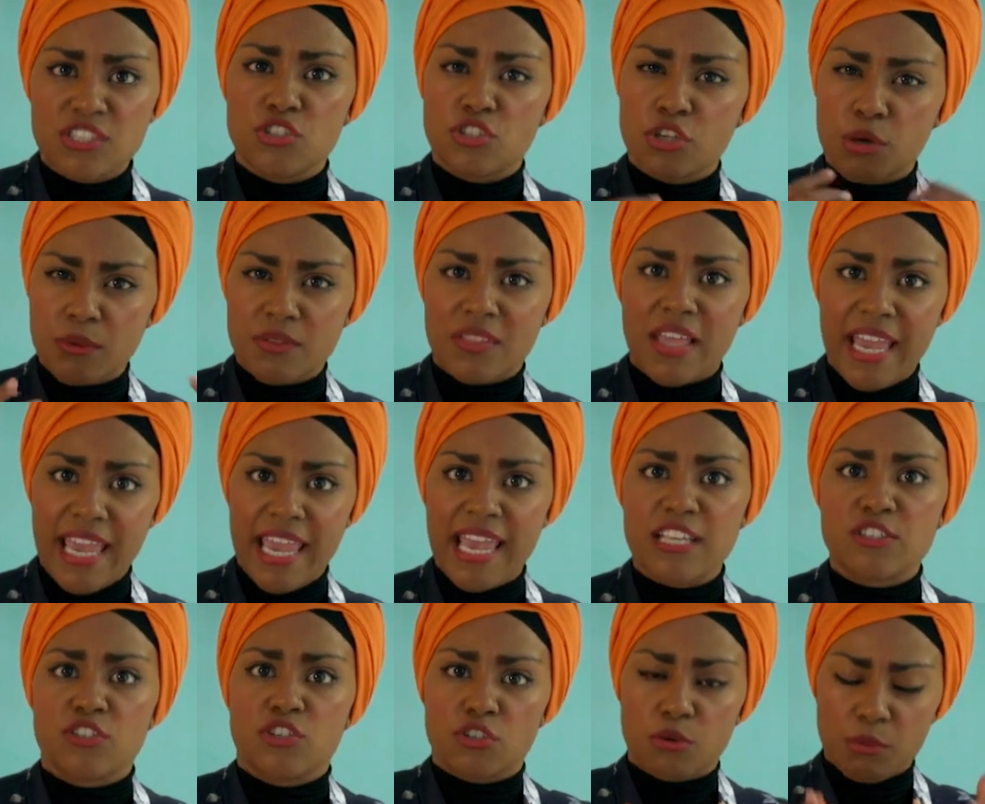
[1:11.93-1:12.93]
You don't want that air,
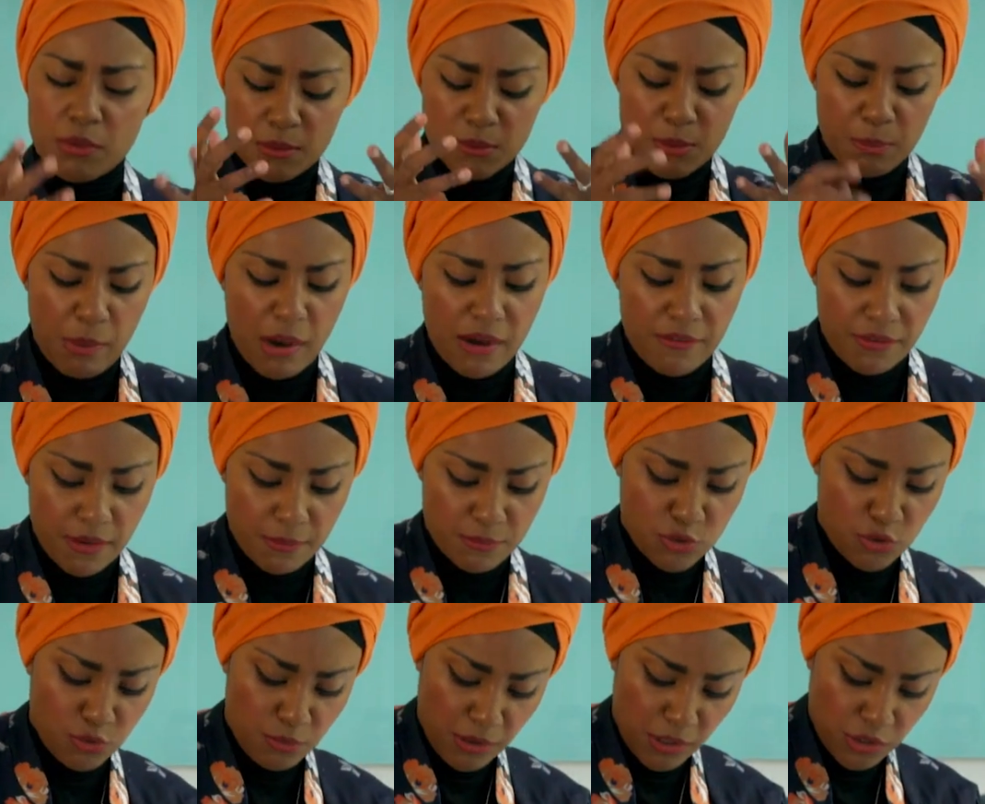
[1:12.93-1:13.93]
so you don't want them to puff up
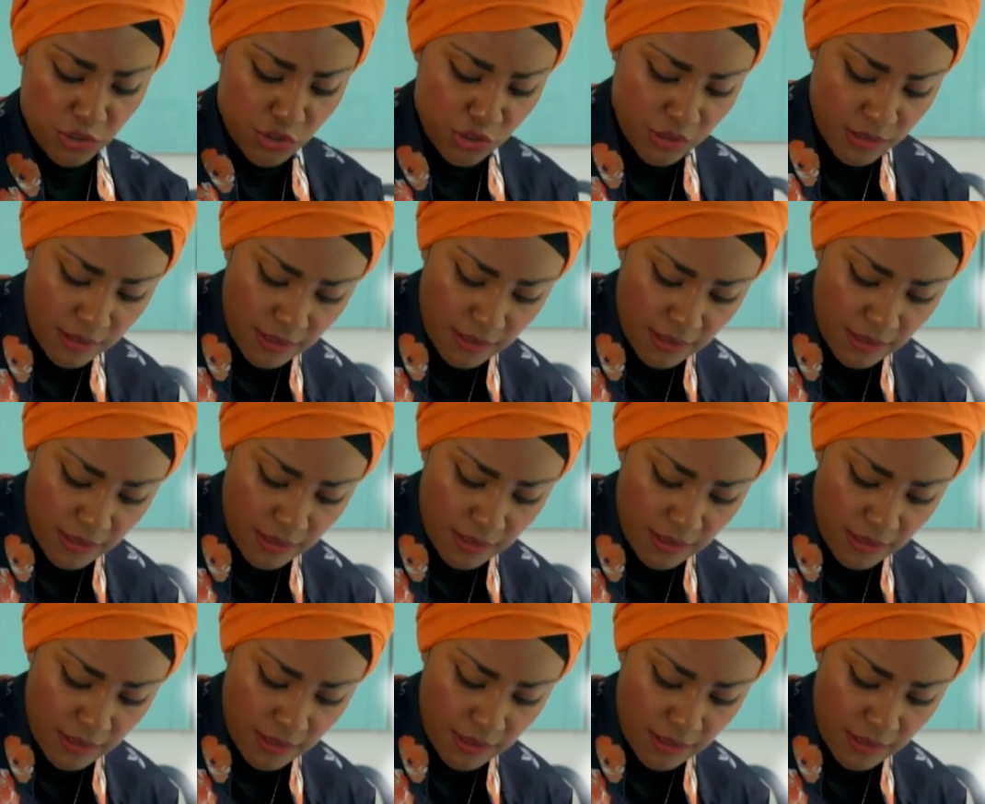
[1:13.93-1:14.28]
too much.